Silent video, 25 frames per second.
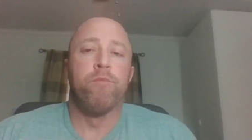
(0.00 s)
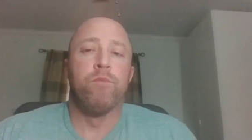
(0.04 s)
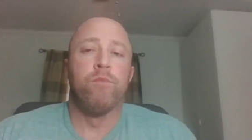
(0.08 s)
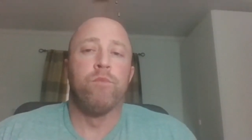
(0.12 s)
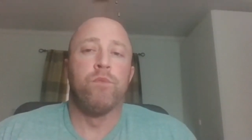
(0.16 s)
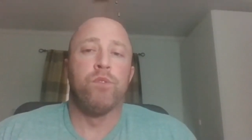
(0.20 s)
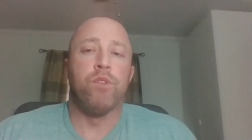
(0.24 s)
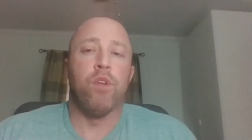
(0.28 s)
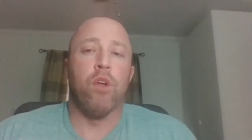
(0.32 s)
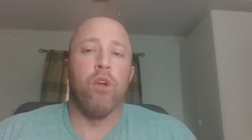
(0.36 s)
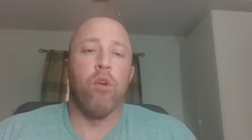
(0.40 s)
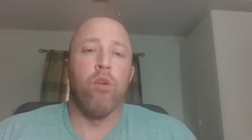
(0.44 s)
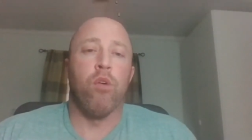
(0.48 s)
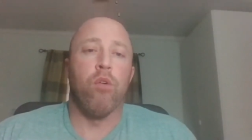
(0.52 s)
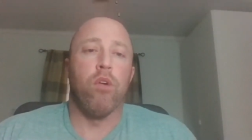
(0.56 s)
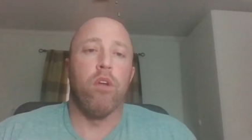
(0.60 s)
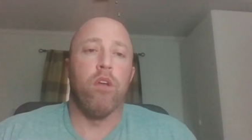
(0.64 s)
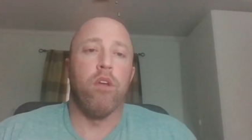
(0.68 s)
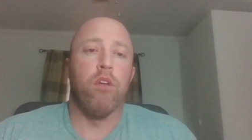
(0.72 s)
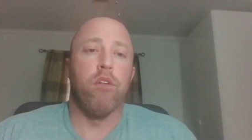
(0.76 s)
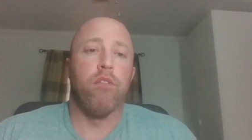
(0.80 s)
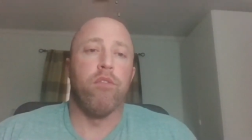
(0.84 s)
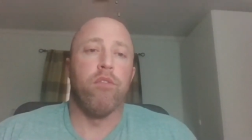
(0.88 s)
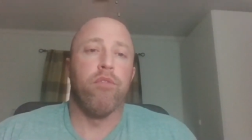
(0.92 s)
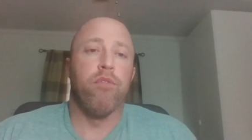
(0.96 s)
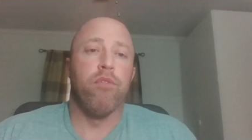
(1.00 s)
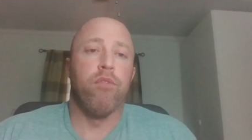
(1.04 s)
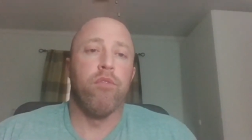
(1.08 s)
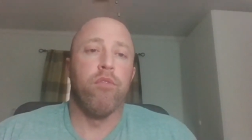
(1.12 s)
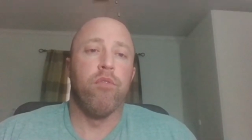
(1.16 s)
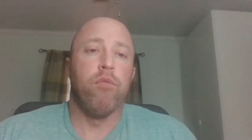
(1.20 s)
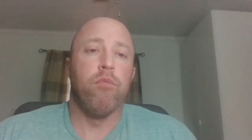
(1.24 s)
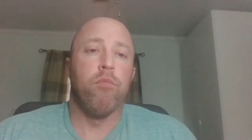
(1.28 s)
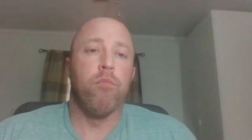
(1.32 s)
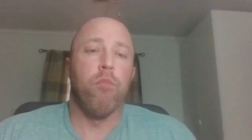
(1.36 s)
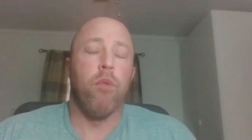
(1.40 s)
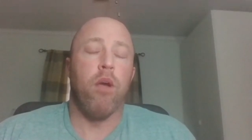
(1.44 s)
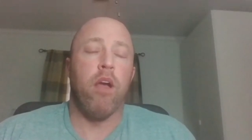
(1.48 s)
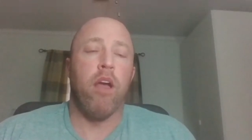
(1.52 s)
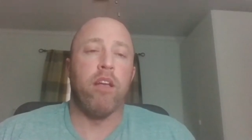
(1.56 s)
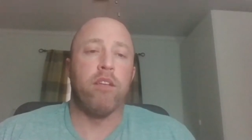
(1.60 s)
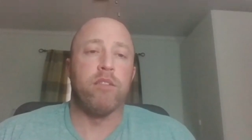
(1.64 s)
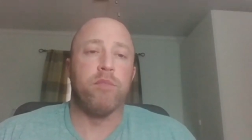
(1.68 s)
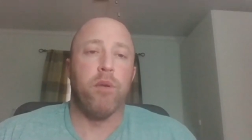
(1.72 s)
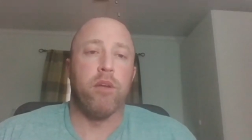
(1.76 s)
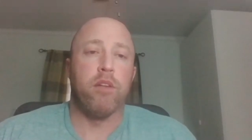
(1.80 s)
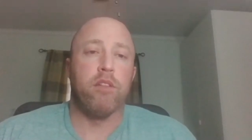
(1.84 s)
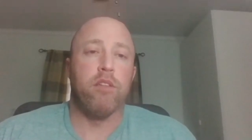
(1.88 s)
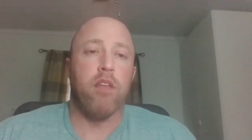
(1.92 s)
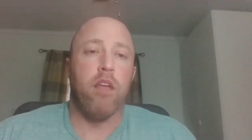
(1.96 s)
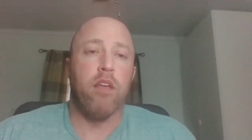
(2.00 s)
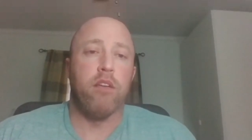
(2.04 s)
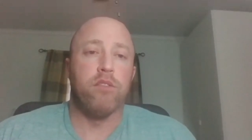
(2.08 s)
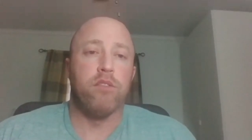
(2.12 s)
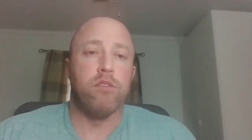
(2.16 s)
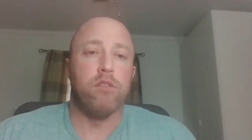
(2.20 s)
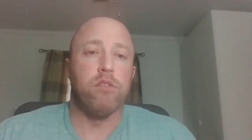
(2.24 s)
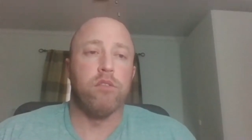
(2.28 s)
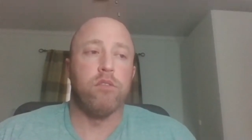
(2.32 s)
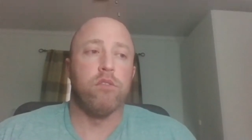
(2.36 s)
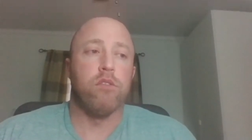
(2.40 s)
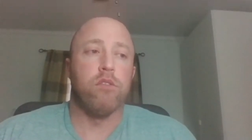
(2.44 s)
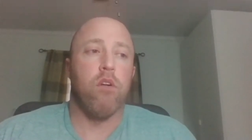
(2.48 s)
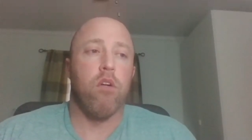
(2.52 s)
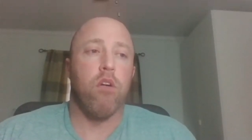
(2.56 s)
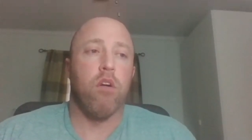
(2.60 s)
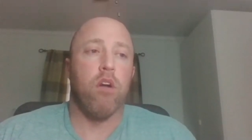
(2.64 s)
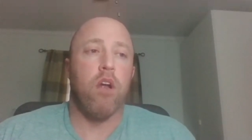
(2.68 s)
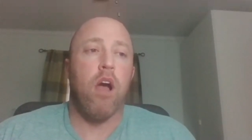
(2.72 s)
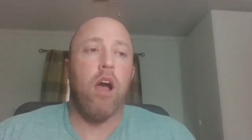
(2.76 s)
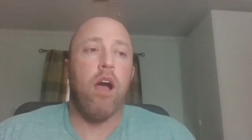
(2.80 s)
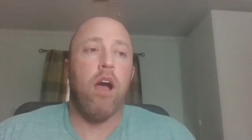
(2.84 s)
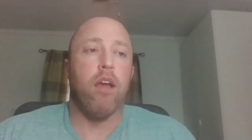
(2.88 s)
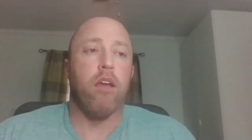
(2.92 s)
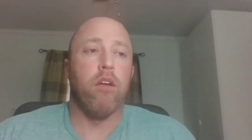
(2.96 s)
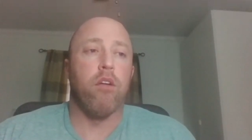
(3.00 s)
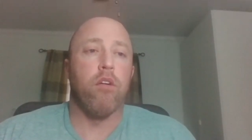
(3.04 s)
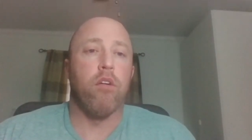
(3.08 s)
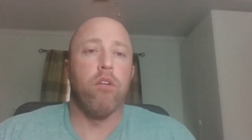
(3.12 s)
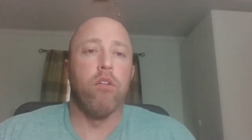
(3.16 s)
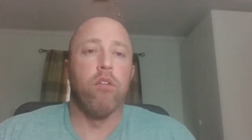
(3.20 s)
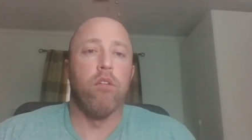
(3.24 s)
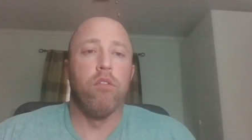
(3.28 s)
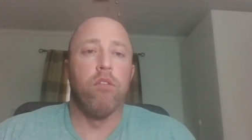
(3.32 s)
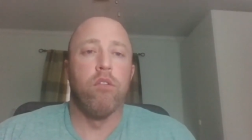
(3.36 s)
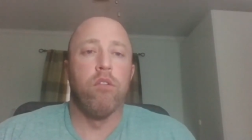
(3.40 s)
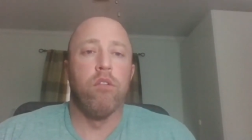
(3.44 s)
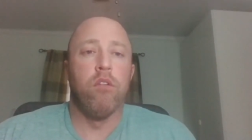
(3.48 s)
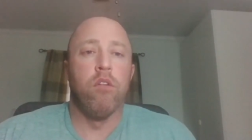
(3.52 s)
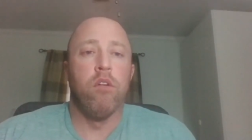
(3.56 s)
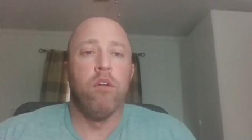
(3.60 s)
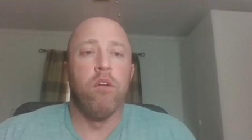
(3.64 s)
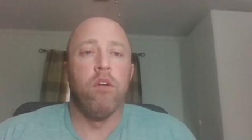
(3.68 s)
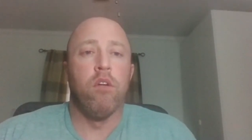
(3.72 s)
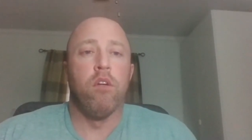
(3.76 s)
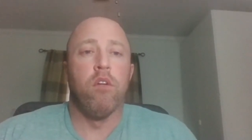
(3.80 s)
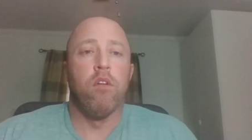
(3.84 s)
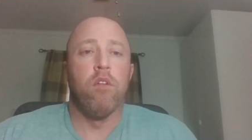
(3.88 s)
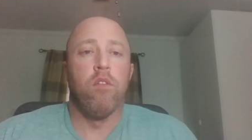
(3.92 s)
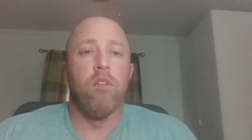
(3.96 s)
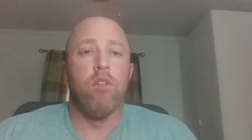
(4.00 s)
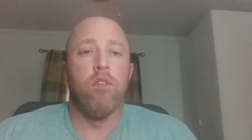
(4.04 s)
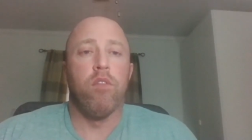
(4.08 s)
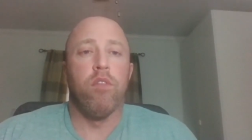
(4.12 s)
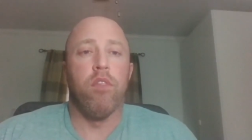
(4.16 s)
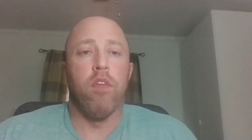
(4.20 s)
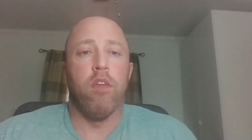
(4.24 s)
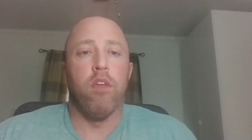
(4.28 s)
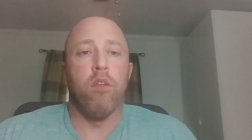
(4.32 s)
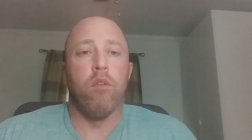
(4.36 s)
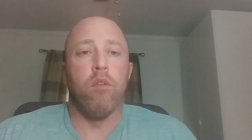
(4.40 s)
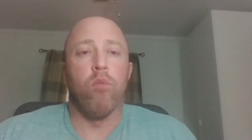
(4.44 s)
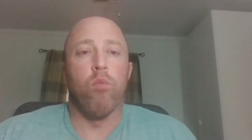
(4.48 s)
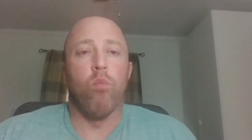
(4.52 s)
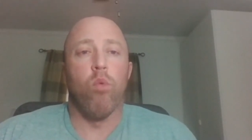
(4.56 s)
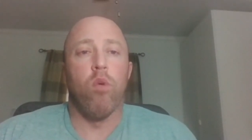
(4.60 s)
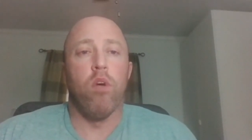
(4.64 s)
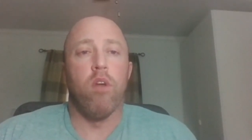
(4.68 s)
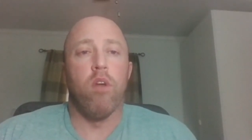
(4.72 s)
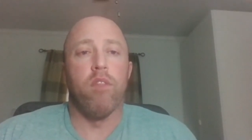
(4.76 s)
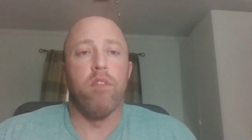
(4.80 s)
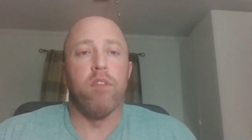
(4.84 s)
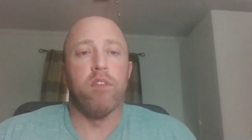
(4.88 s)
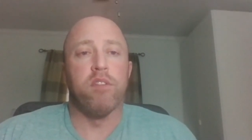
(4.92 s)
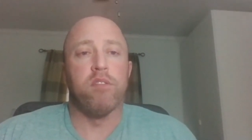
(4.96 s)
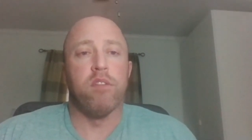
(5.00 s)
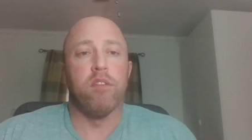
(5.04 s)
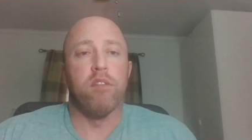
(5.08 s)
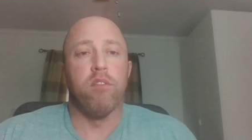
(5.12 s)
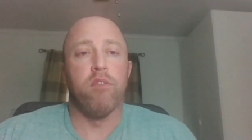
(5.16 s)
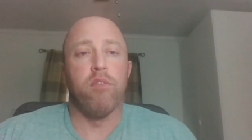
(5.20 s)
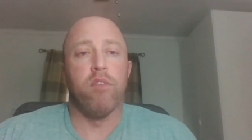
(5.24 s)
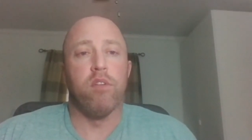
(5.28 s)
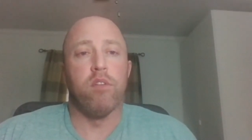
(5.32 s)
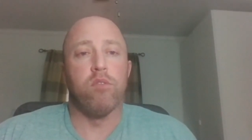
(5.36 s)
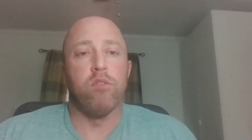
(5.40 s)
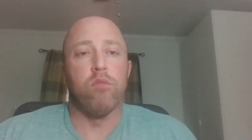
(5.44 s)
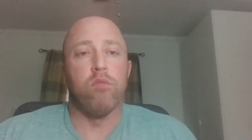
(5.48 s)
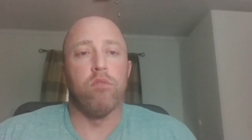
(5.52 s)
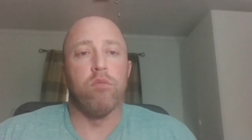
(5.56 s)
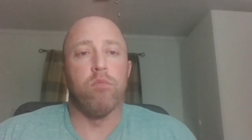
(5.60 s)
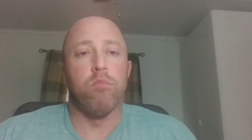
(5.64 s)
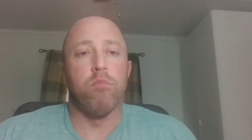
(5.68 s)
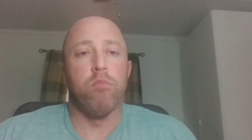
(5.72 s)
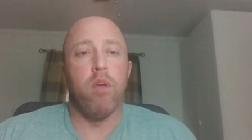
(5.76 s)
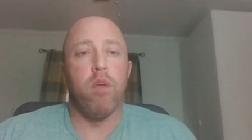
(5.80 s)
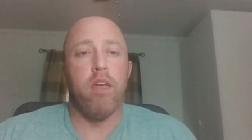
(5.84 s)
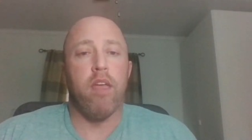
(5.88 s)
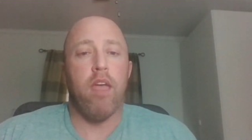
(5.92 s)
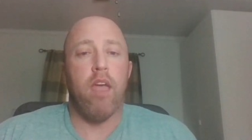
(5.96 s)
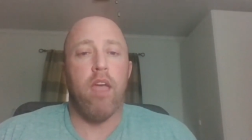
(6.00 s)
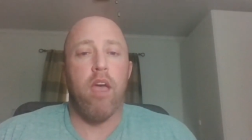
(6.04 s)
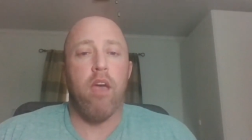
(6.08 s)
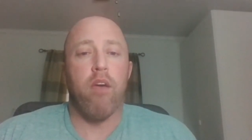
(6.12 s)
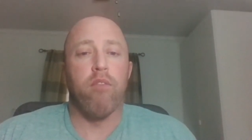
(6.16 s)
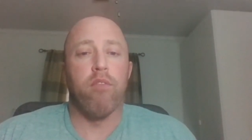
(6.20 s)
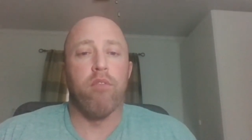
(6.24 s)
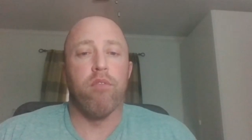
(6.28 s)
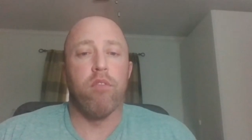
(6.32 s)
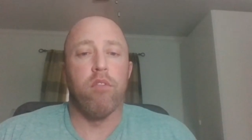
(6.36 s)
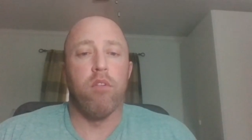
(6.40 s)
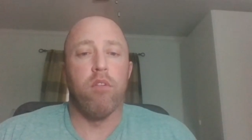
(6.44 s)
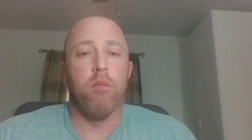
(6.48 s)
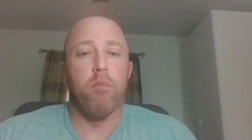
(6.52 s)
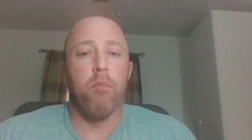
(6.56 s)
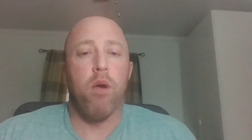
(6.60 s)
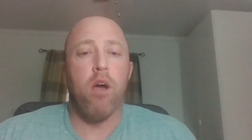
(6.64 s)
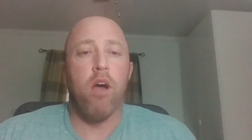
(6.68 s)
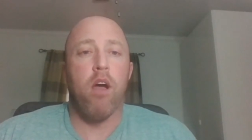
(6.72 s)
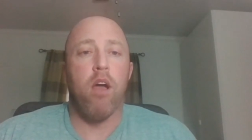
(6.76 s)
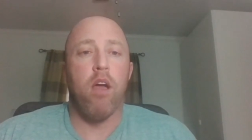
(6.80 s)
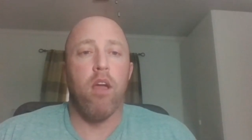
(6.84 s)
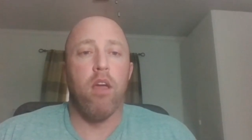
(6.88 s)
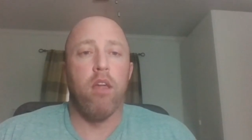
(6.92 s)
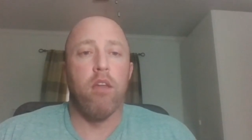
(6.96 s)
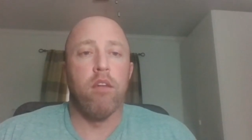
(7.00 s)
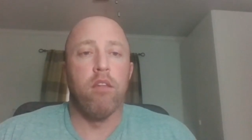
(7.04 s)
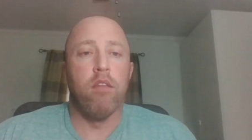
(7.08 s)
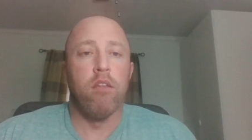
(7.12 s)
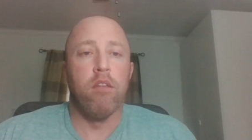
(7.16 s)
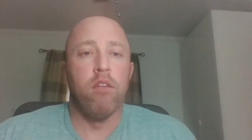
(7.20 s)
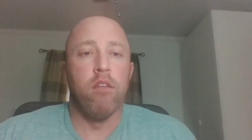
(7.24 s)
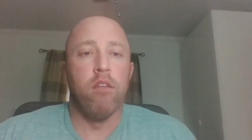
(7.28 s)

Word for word: So if my expectations are higher than what this individual may have in mind